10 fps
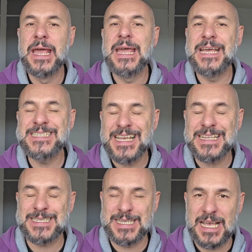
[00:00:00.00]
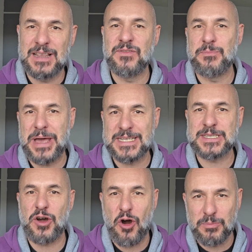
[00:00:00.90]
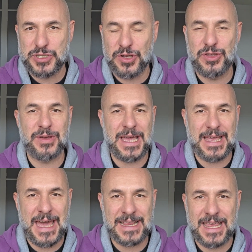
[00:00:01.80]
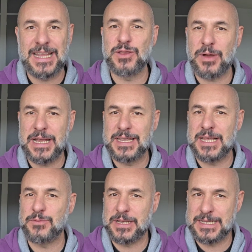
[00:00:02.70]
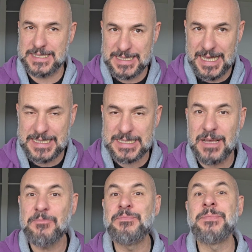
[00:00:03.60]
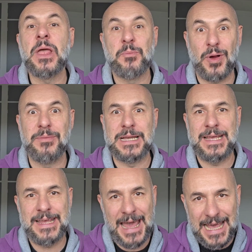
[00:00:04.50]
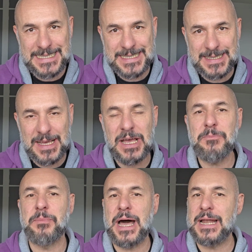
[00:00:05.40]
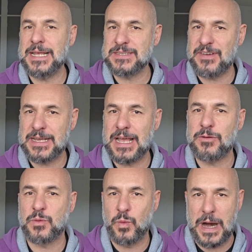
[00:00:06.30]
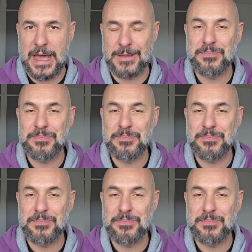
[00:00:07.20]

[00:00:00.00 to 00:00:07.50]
Is it still the best option you can get in 2026? Probably yes, but let's find out why.